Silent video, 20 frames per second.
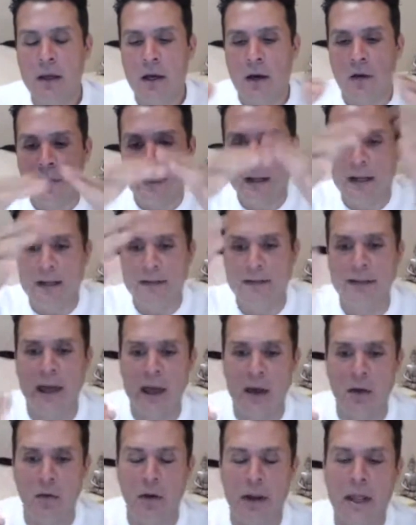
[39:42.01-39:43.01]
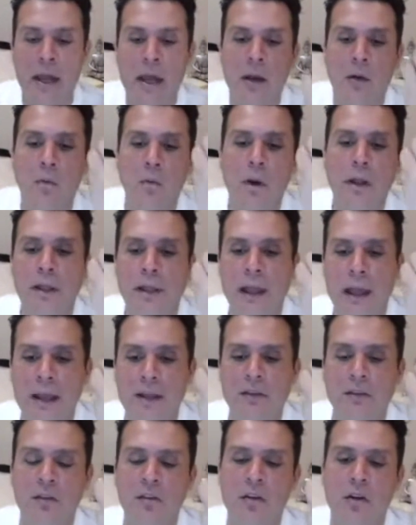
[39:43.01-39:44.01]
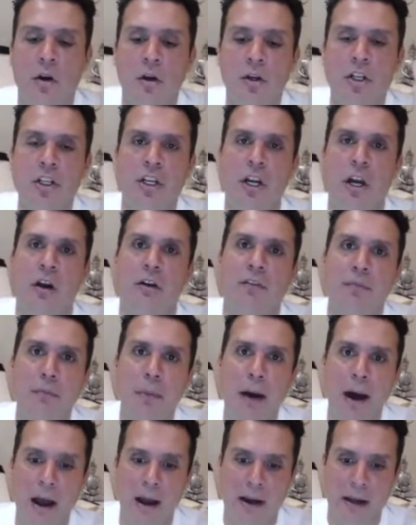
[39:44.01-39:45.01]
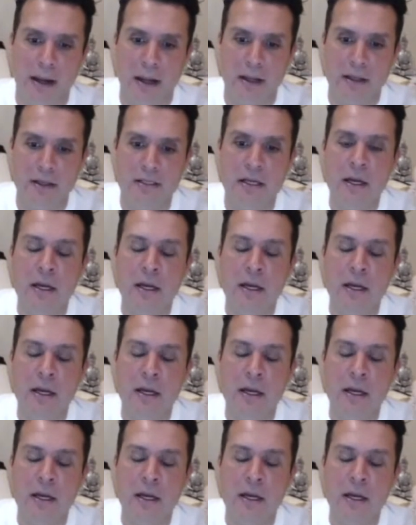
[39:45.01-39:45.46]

on the category relates to your share of market.